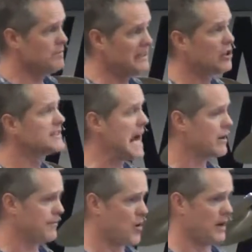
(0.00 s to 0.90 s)
would be looked
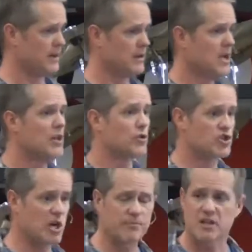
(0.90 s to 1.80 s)
down upon.
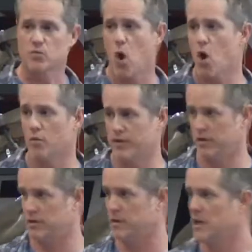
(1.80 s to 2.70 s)
There's something wrong with her.